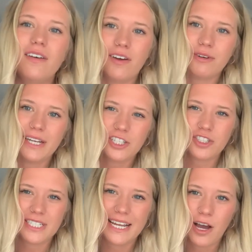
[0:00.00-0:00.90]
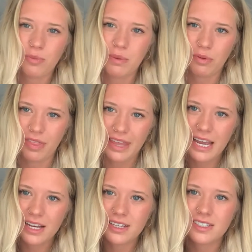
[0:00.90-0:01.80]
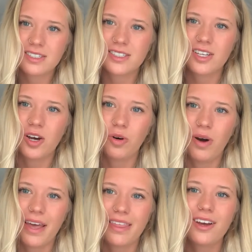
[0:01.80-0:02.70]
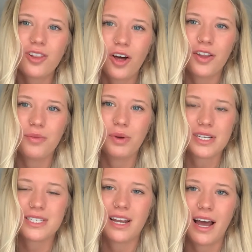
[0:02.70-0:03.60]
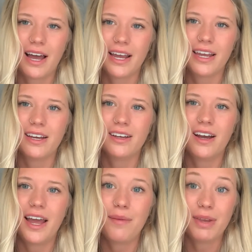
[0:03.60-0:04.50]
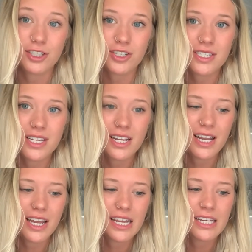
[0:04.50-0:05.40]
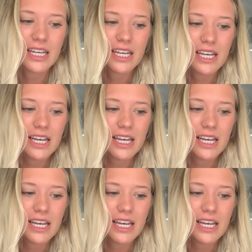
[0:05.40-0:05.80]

found it interesting how people think so I think a lot of the books that I am interested in,